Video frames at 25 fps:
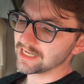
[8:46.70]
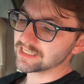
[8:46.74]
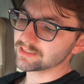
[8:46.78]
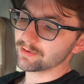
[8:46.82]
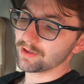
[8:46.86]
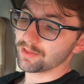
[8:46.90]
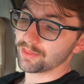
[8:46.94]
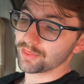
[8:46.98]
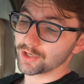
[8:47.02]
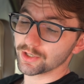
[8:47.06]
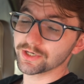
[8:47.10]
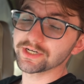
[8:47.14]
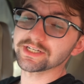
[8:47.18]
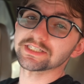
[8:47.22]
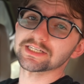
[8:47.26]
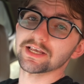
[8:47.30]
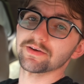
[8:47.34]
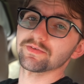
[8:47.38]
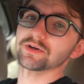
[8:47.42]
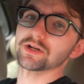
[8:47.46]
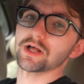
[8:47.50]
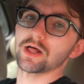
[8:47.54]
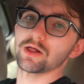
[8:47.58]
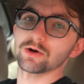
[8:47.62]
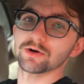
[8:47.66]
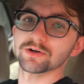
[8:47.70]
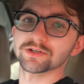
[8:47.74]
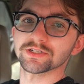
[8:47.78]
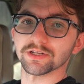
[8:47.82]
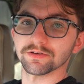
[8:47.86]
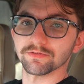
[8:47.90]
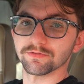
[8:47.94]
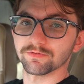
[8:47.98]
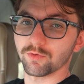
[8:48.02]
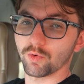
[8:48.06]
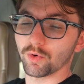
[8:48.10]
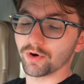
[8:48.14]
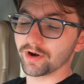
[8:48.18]
I spent
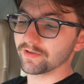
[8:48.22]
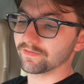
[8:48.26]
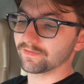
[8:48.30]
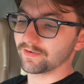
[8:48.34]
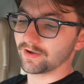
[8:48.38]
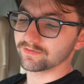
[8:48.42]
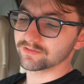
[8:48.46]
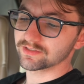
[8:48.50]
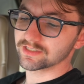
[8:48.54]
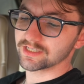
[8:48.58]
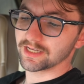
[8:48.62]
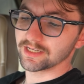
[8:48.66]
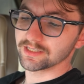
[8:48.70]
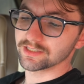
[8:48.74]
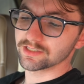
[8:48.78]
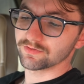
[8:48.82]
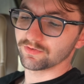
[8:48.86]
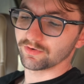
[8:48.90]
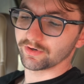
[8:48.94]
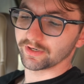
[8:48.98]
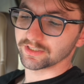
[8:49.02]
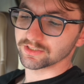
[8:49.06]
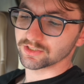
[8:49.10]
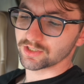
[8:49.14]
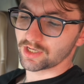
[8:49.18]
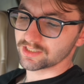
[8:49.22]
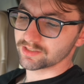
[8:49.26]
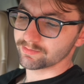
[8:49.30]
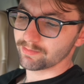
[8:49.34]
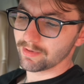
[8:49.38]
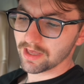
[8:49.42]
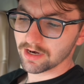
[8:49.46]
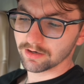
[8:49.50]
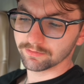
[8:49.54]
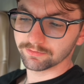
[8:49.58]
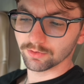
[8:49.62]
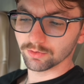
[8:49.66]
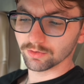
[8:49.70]
$37.45 for exhaust
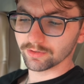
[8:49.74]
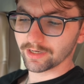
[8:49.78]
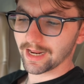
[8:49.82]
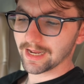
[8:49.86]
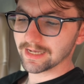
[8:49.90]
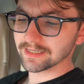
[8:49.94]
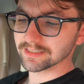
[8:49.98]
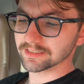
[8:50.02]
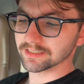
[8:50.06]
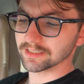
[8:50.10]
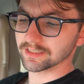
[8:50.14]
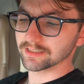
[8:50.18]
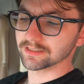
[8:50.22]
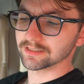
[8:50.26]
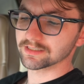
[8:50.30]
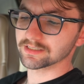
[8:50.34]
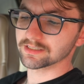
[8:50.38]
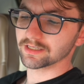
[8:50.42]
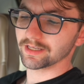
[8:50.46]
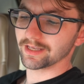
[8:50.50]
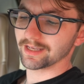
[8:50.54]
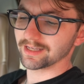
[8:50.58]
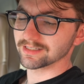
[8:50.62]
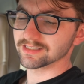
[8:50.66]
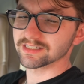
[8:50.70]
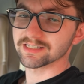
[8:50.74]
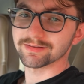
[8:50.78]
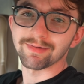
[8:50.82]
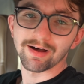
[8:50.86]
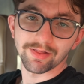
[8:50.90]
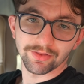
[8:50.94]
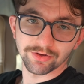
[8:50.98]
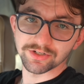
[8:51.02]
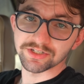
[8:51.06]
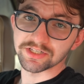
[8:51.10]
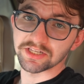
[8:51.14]
manifold gaskets and some other